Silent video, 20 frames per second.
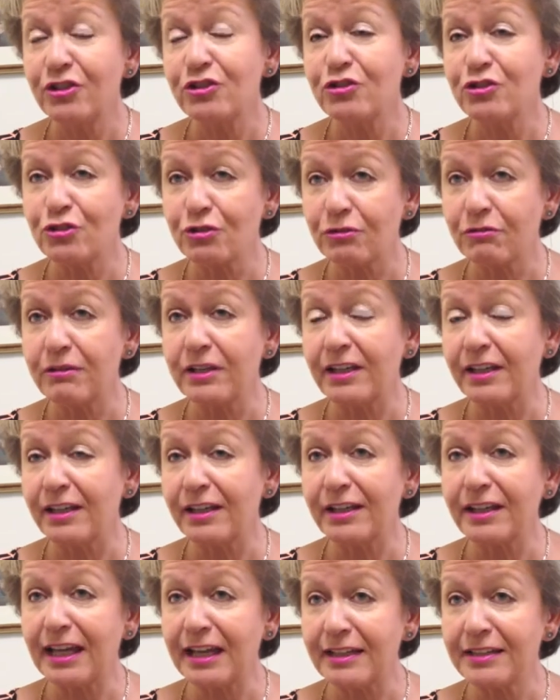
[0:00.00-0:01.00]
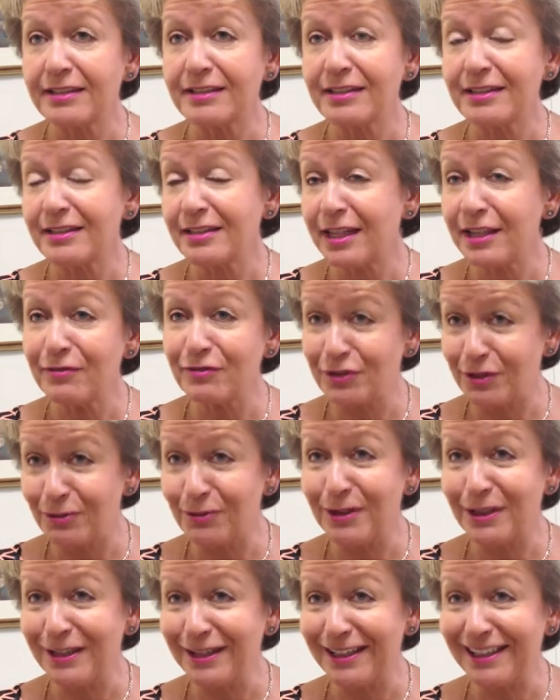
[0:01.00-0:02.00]
during Gas Safety
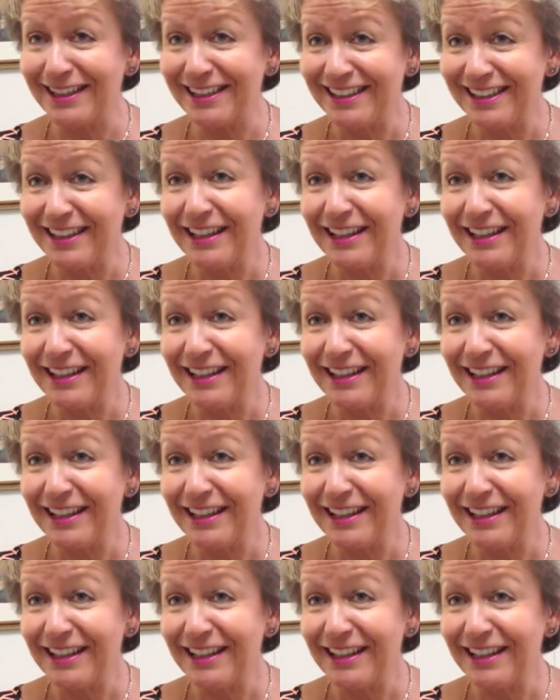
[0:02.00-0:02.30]
Week